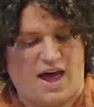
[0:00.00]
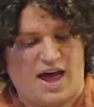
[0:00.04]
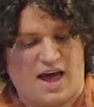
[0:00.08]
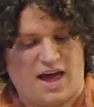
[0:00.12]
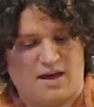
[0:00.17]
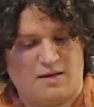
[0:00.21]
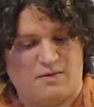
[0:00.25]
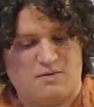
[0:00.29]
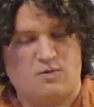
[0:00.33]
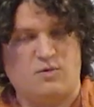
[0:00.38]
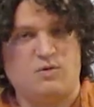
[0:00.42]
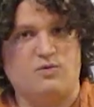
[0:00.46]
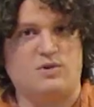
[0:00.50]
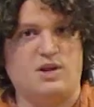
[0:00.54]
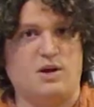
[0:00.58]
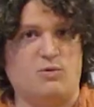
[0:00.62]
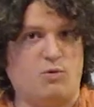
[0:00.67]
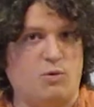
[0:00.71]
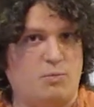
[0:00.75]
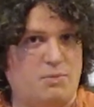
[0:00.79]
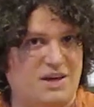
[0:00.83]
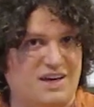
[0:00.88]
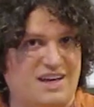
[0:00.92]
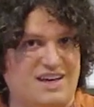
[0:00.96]
that,
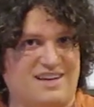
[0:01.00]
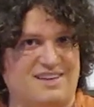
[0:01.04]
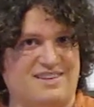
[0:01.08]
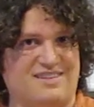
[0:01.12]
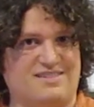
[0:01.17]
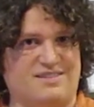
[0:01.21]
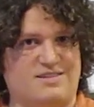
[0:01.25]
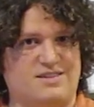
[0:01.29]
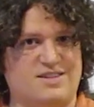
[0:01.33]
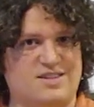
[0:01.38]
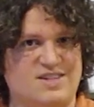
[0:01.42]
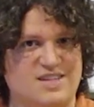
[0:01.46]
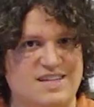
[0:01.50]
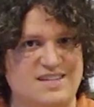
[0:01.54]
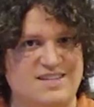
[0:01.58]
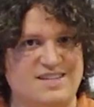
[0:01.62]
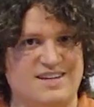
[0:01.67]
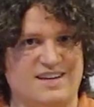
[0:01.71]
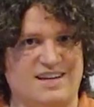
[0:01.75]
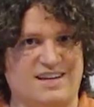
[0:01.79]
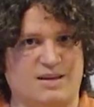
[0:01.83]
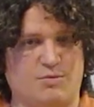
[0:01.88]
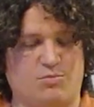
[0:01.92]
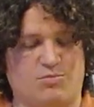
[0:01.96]
then we'll begin
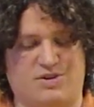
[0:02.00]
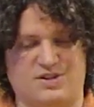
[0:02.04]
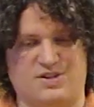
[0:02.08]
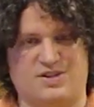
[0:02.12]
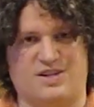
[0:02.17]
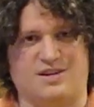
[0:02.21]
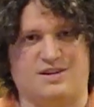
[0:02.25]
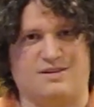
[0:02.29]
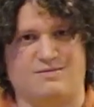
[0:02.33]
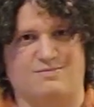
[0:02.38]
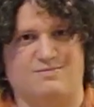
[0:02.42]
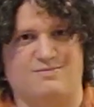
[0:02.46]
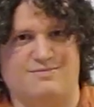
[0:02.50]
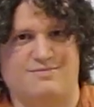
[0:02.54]
seasoning the brisket.